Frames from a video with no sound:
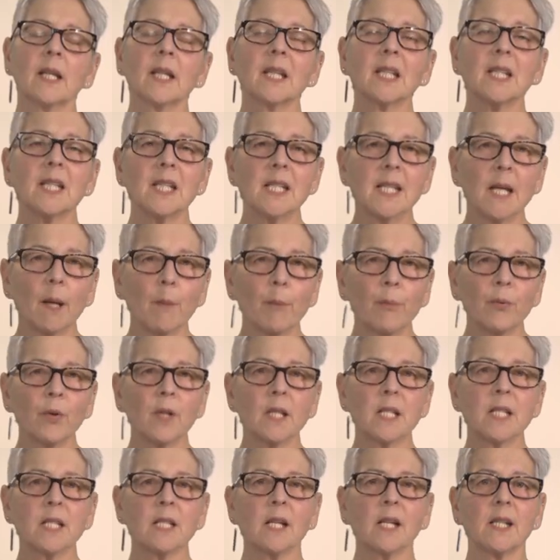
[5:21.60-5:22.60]

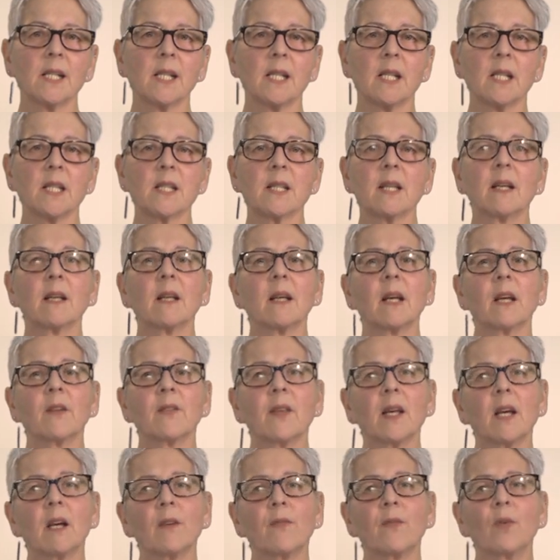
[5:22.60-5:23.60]
Contemporary studies are
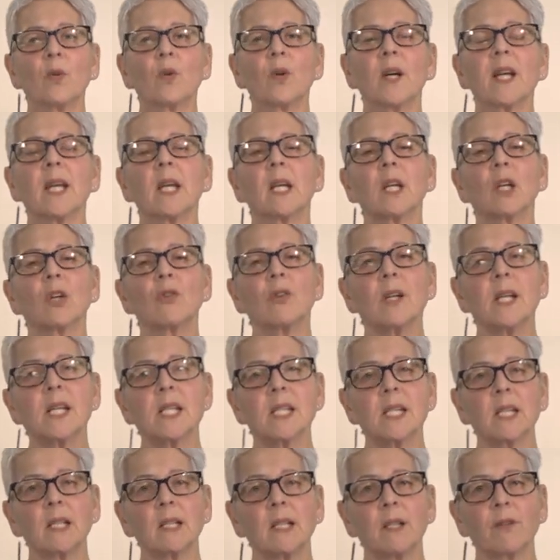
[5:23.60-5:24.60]
therefore
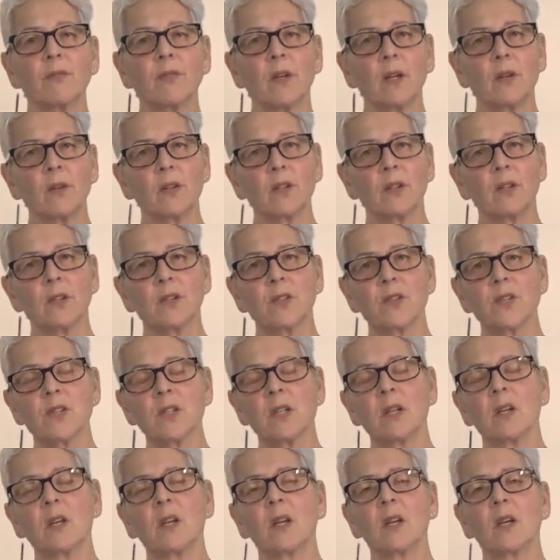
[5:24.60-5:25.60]
increasingly
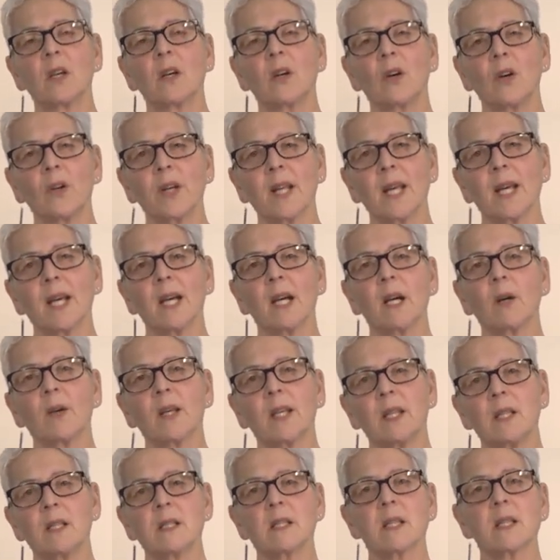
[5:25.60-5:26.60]
focused on how
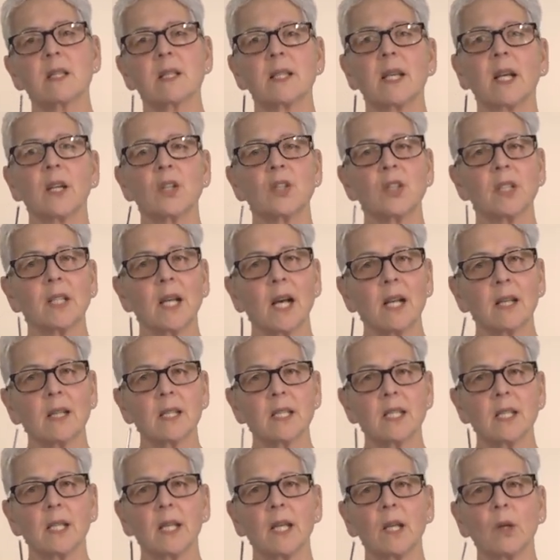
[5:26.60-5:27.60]

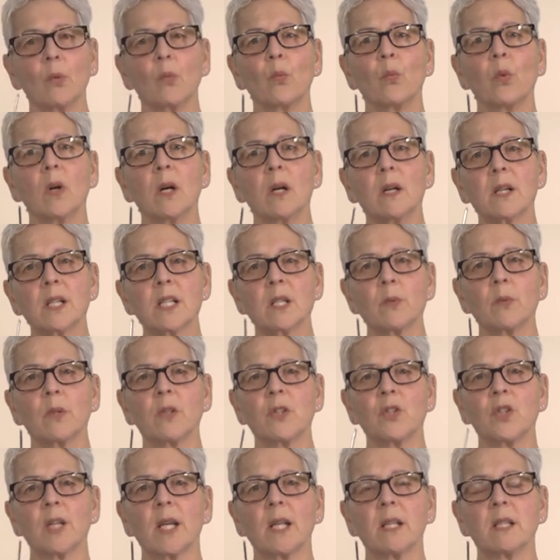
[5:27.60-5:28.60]
intersectionality works
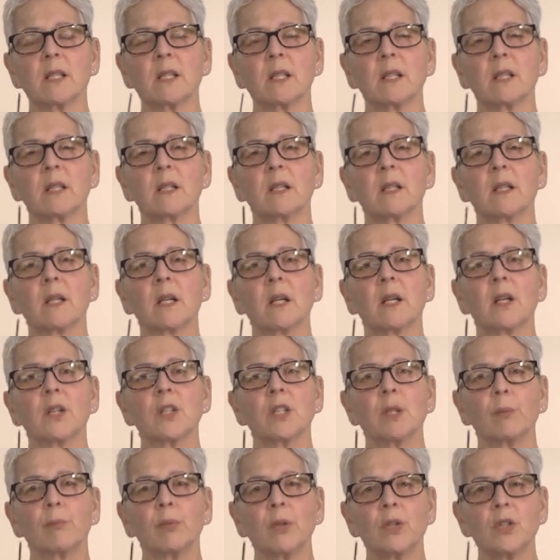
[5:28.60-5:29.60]
with gender
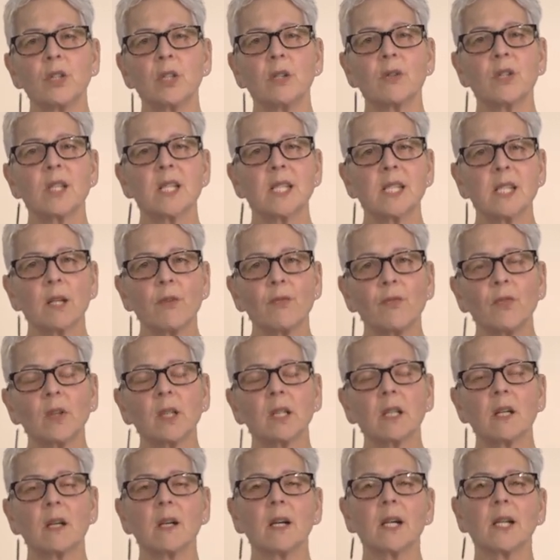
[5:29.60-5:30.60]
to produce
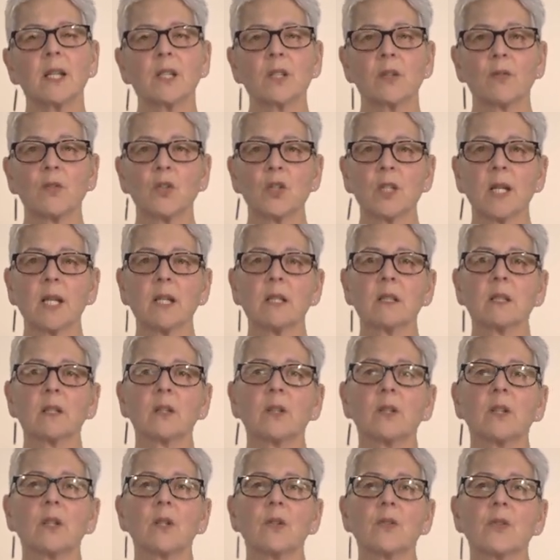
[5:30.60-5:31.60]
different kinds of
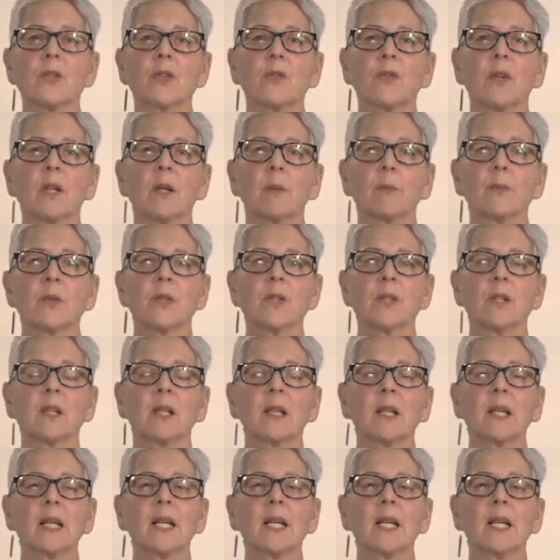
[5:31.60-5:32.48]
gendered news scripts,